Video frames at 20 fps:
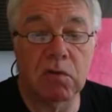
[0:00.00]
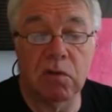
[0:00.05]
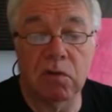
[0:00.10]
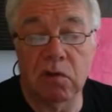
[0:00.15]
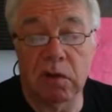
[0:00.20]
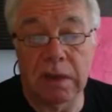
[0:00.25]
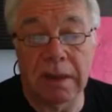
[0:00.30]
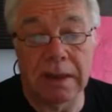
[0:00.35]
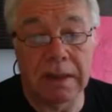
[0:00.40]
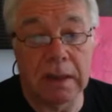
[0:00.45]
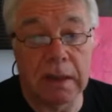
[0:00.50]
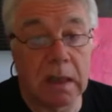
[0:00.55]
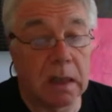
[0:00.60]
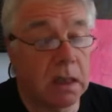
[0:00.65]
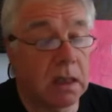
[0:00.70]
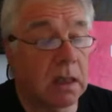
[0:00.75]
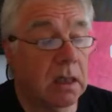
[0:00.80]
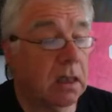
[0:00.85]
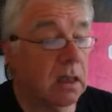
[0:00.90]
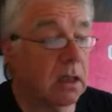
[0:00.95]

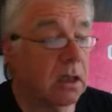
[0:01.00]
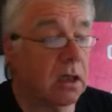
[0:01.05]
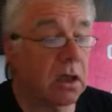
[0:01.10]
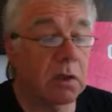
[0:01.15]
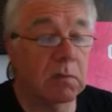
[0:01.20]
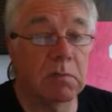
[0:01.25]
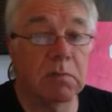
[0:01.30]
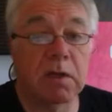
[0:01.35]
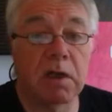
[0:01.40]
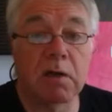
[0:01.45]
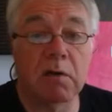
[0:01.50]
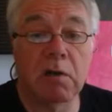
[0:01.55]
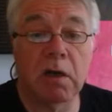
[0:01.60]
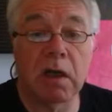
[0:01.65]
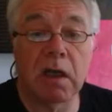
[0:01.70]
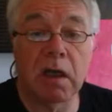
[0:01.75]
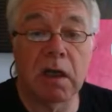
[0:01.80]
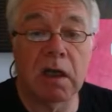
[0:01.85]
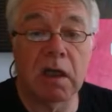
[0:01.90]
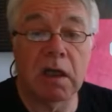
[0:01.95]
cylinder,
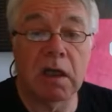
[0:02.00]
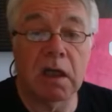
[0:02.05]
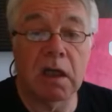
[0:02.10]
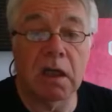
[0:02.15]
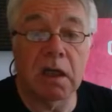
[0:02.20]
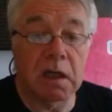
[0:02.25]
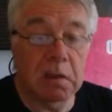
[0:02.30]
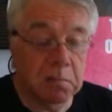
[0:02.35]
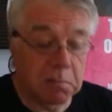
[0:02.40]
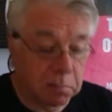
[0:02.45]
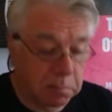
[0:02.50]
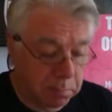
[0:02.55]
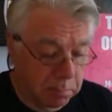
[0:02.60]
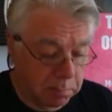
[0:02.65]
they're a